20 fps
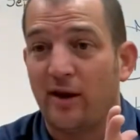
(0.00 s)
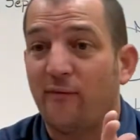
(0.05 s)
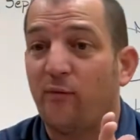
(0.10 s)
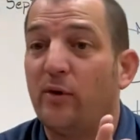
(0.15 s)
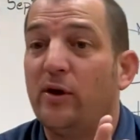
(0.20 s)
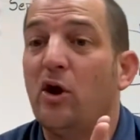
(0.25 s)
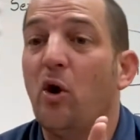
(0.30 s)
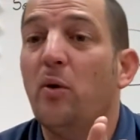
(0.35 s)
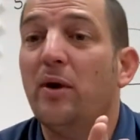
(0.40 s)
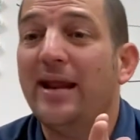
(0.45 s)
if
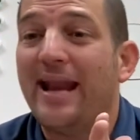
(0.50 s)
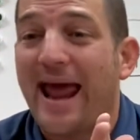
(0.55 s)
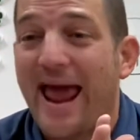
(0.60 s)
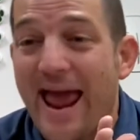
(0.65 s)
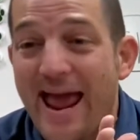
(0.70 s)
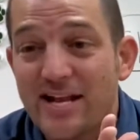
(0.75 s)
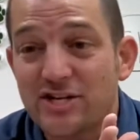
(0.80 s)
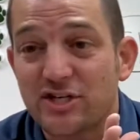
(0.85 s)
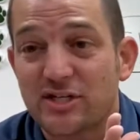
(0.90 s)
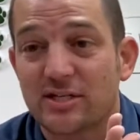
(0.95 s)
we know what an
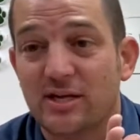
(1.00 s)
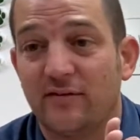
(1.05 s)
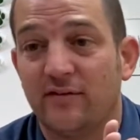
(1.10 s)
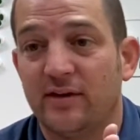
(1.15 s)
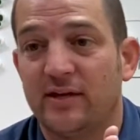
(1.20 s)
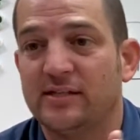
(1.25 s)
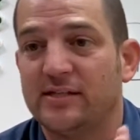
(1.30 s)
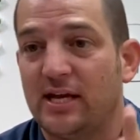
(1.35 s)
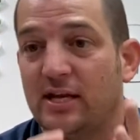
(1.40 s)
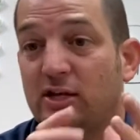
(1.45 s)
adjective
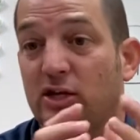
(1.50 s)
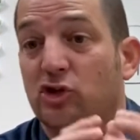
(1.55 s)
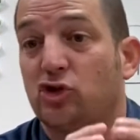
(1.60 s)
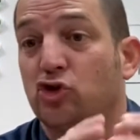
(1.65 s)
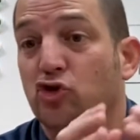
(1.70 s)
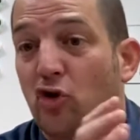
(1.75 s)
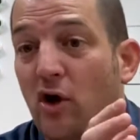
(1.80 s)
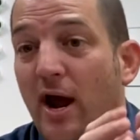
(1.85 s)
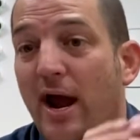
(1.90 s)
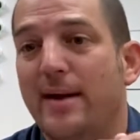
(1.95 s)
is, it
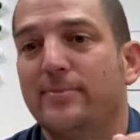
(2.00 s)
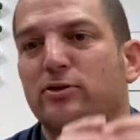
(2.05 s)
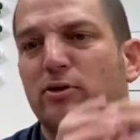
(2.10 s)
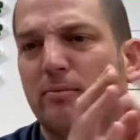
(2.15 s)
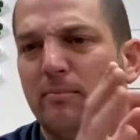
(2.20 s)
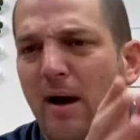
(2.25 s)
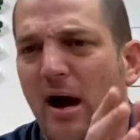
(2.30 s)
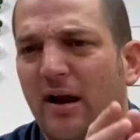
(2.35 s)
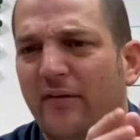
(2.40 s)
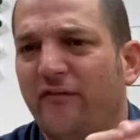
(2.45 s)
describes or
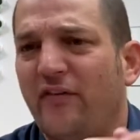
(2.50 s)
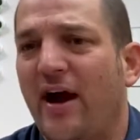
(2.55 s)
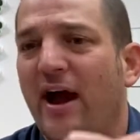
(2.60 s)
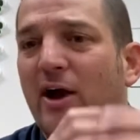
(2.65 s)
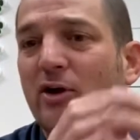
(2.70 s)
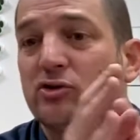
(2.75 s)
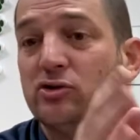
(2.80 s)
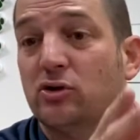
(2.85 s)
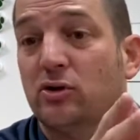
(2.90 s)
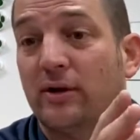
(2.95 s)

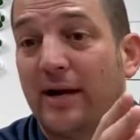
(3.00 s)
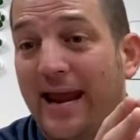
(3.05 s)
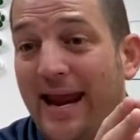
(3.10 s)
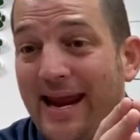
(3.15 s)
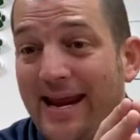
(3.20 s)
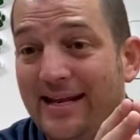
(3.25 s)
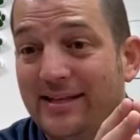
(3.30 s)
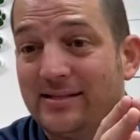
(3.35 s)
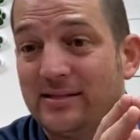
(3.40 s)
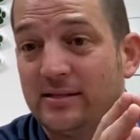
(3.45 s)
modifies or
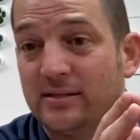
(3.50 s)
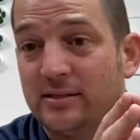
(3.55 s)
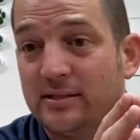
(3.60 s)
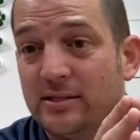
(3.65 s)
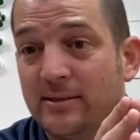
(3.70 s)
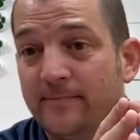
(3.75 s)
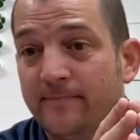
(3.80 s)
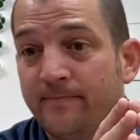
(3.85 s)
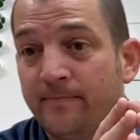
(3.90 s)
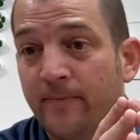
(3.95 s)

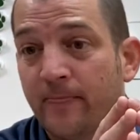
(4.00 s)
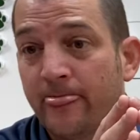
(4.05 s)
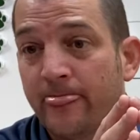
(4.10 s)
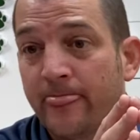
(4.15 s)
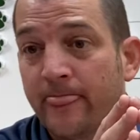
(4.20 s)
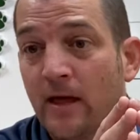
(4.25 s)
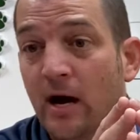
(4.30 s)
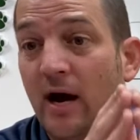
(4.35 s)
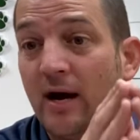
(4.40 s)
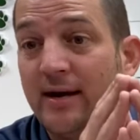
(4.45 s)
enhances
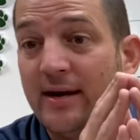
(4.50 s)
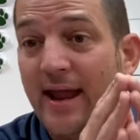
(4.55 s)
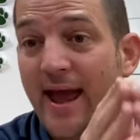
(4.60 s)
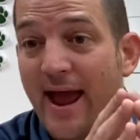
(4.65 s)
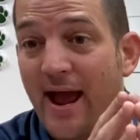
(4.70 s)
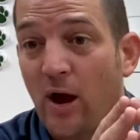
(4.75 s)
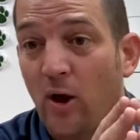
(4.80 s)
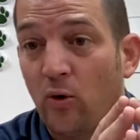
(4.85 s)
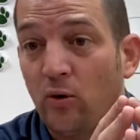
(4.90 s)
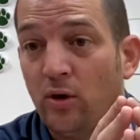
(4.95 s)
a
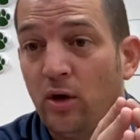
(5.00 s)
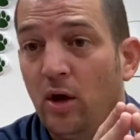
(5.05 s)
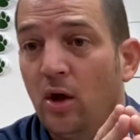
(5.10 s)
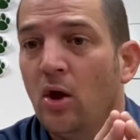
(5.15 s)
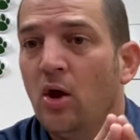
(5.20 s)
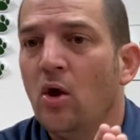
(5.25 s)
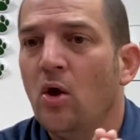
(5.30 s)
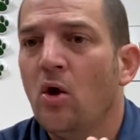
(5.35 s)
noun.